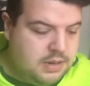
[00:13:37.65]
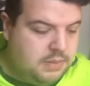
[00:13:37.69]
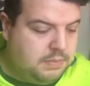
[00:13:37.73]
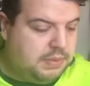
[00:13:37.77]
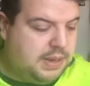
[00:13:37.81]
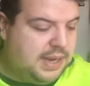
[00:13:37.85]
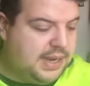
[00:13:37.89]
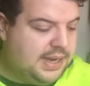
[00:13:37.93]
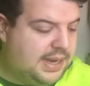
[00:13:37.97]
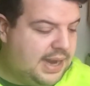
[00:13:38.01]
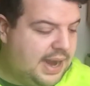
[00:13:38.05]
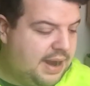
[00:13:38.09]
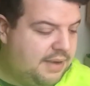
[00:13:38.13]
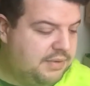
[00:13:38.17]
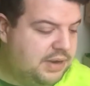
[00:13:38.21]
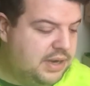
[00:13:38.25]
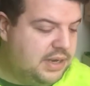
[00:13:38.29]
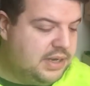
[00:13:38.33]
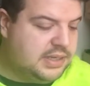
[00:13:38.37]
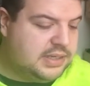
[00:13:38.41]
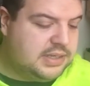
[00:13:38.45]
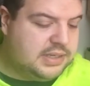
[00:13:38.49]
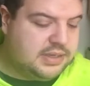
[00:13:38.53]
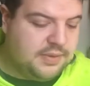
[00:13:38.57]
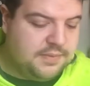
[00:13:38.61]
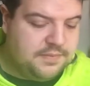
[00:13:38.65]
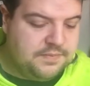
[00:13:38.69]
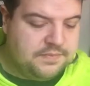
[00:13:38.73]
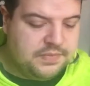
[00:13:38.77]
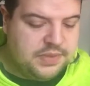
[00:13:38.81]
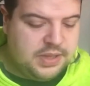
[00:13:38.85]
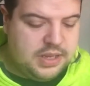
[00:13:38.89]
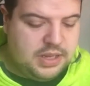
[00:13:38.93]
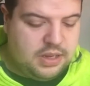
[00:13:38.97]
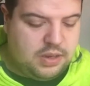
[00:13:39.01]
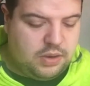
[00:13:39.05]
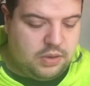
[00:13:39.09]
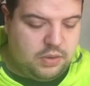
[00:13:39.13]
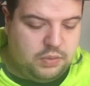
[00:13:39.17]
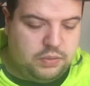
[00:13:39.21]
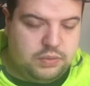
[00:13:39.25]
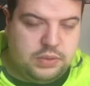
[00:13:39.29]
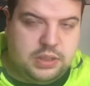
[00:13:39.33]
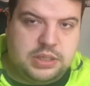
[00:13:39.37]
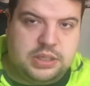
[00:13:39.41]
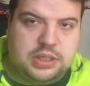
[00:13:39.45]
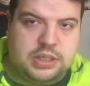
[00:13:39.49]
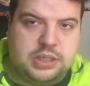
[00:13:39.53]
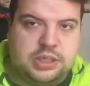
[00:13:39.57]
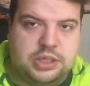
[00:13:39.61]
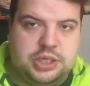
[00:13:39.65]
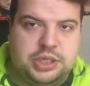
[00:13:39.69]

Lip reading: plate carriers, all the